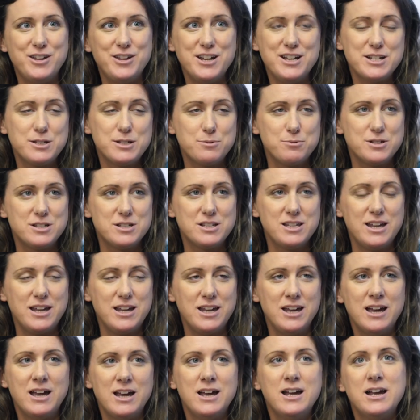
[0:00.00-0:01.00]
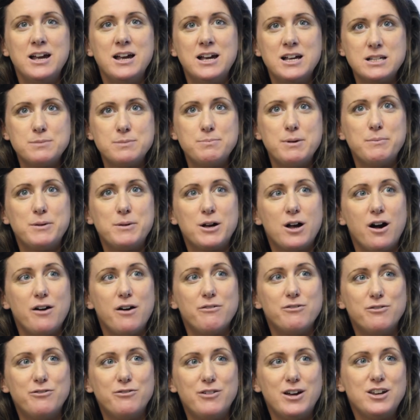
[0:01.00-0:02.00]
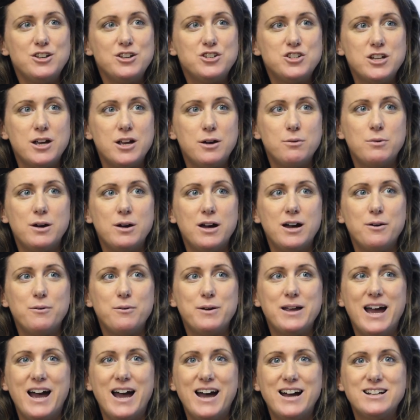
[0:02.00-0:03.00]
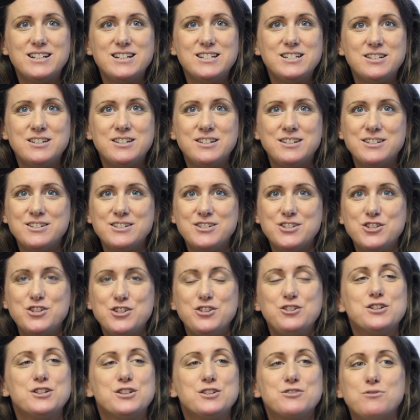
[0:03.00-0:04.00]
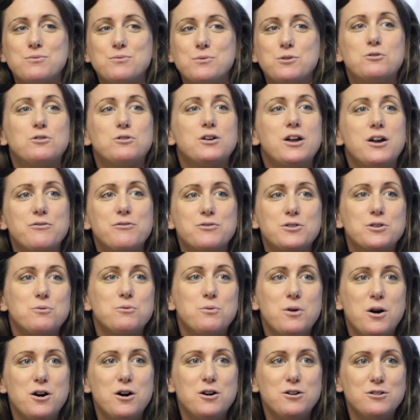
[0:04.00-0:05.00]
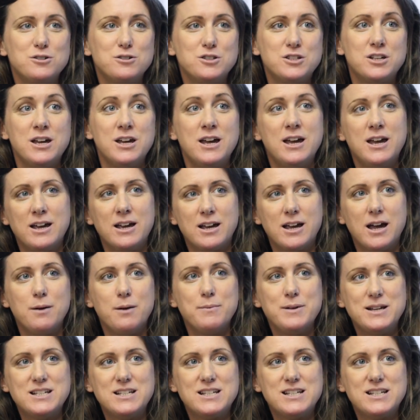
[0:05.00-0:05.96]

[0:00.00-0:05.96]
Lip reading: years was the Smith MacArthur Fellowship, where we had students from all over the world coming